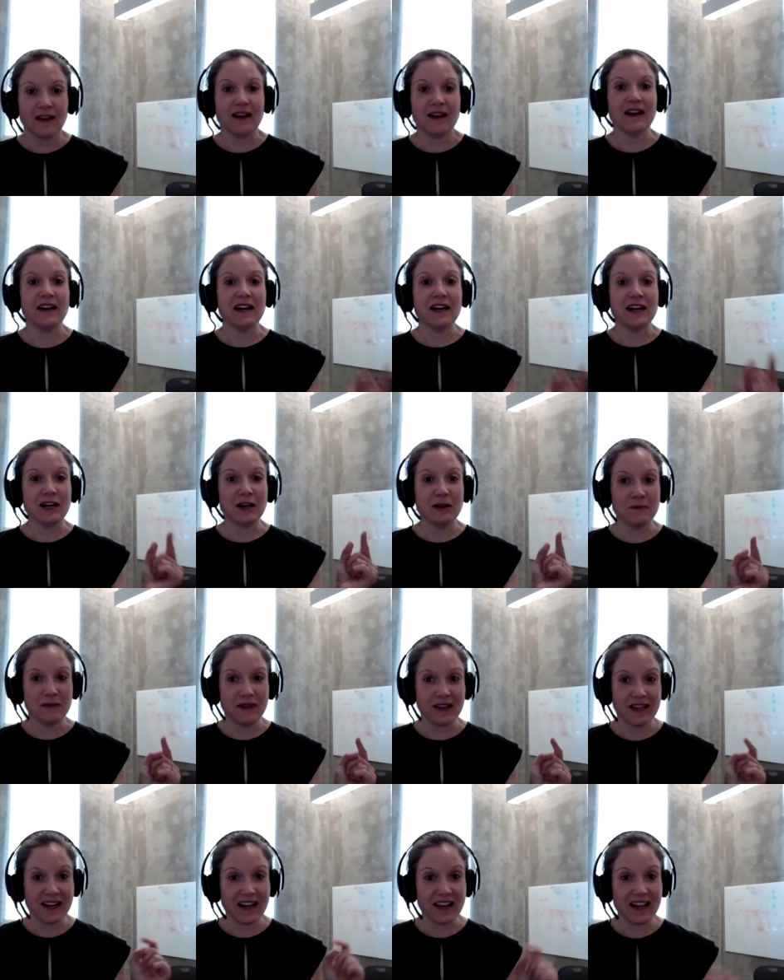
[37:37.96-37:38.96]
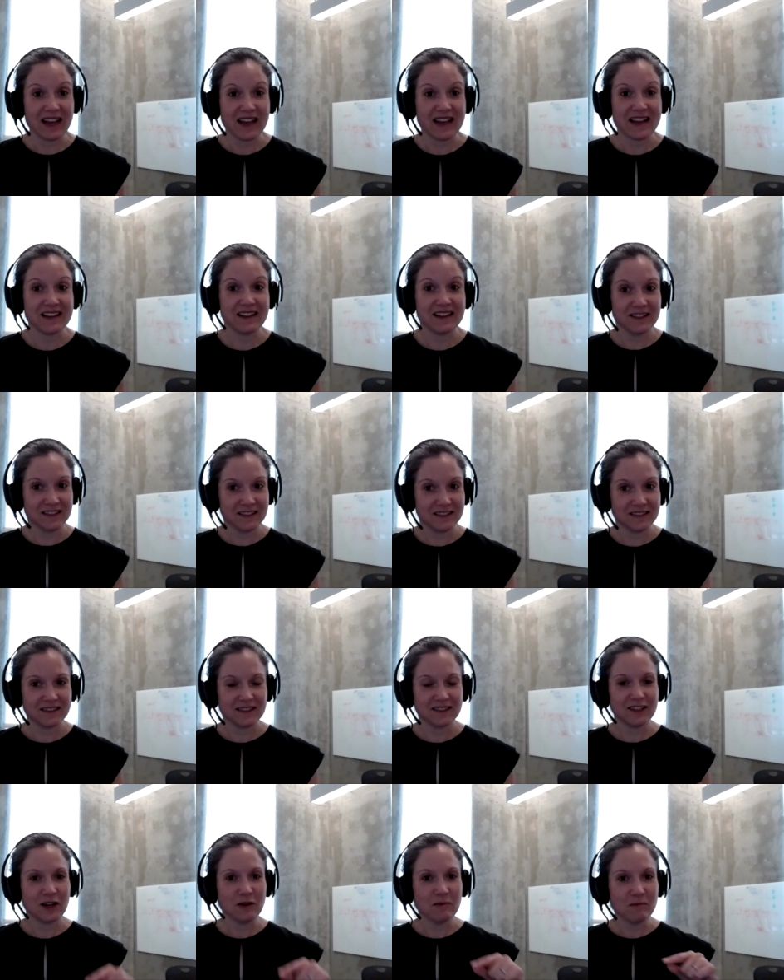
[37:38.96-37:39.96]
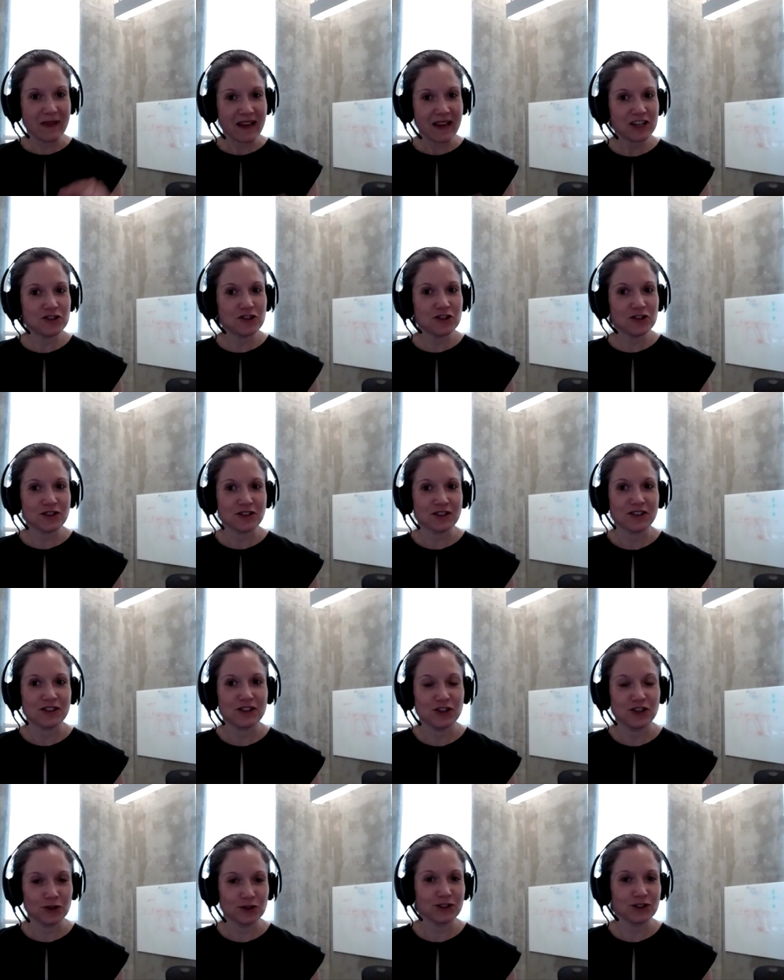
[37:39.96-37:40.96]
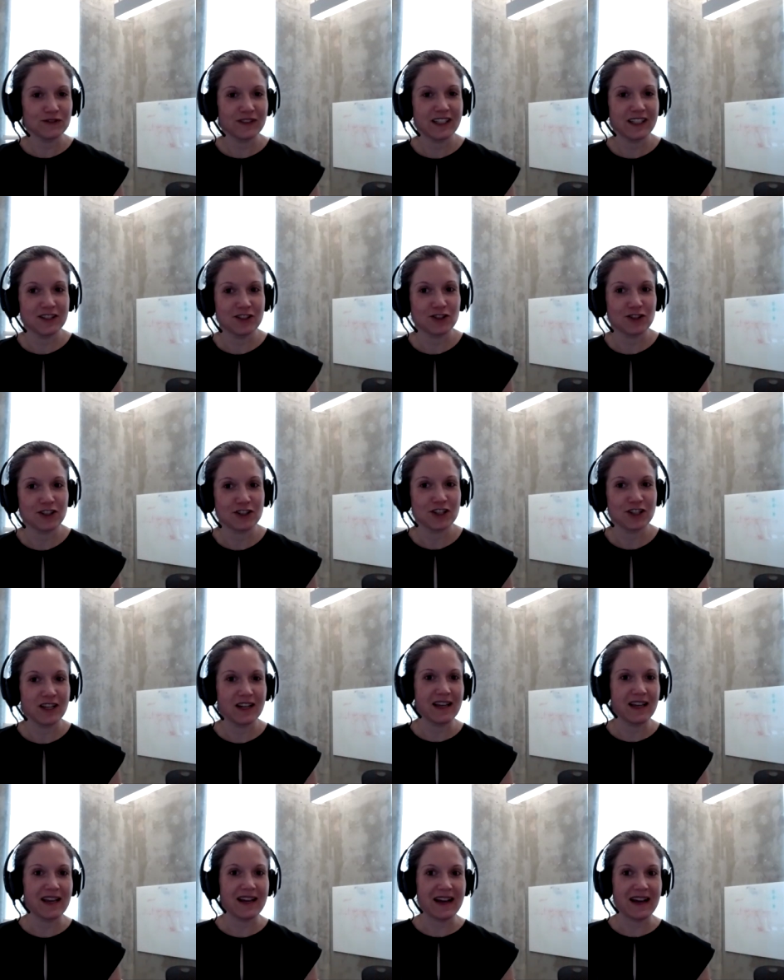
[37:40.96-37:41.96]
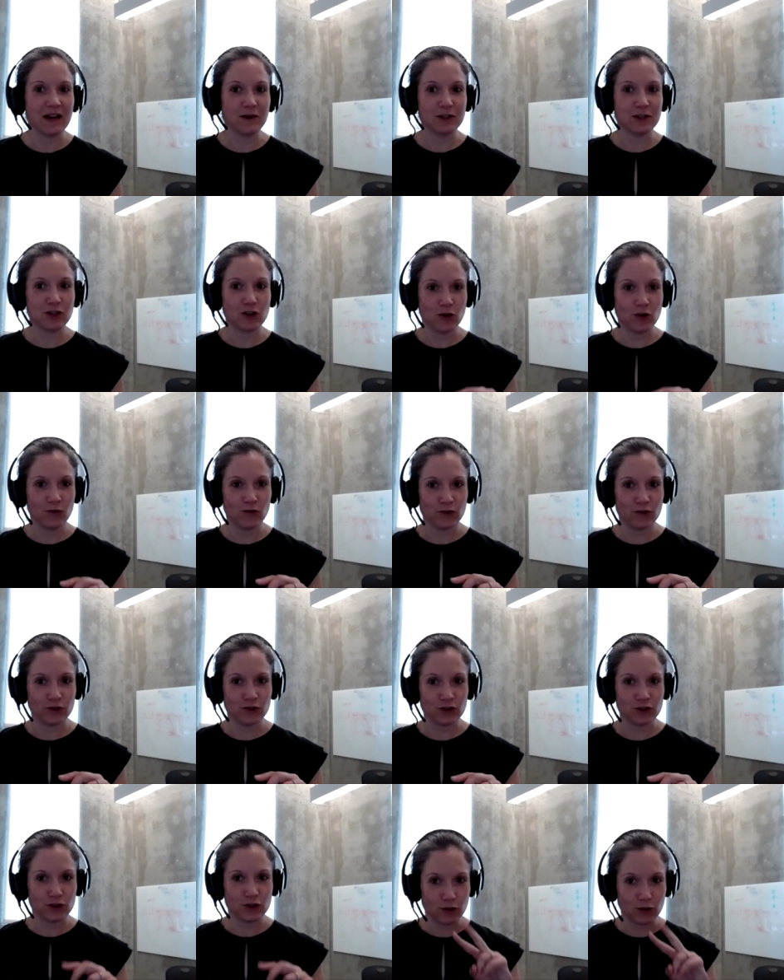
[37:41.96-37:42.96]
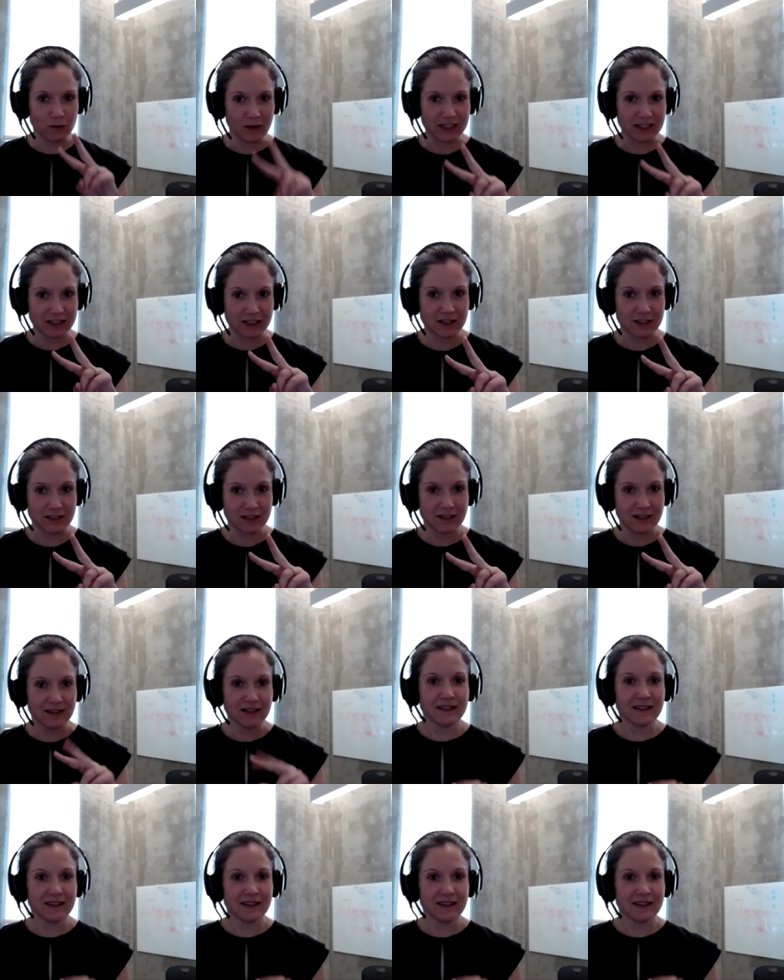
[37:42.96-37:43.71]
Um, and I had a major shoulder reconstruction, and I was home for two months.